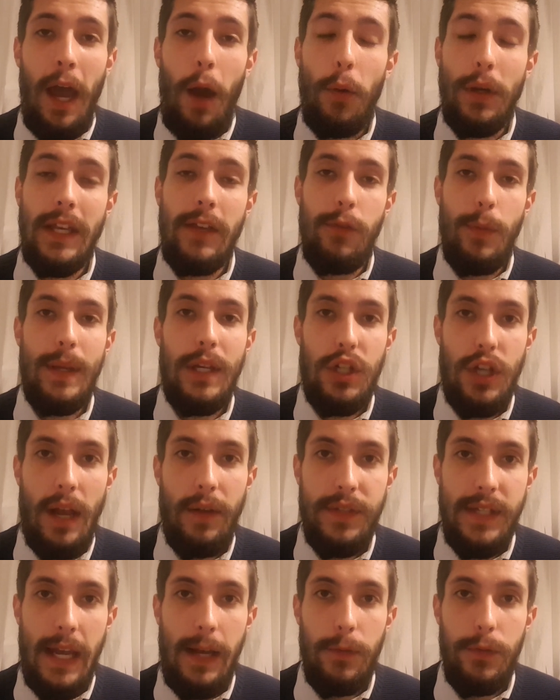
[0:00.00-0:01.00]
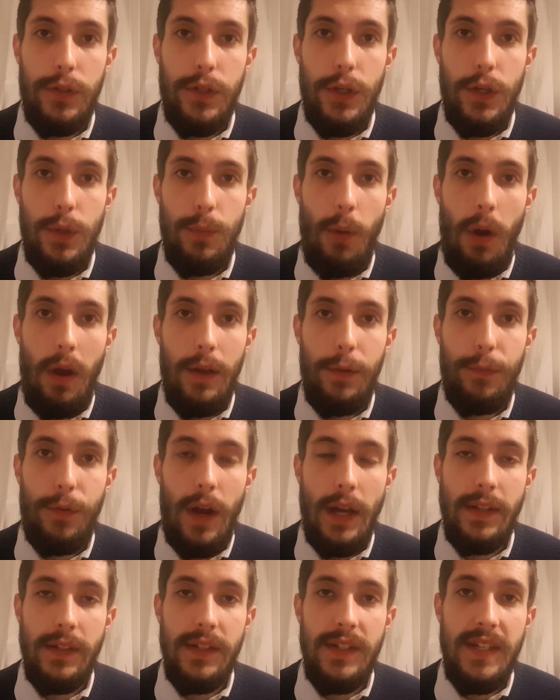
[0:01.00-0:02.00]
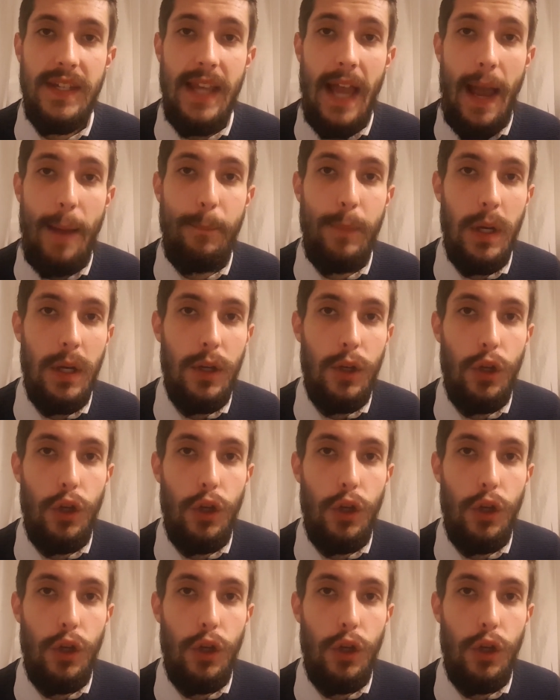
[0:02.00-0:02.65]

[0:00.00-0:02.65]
want to give a big shout out to my friend Sam,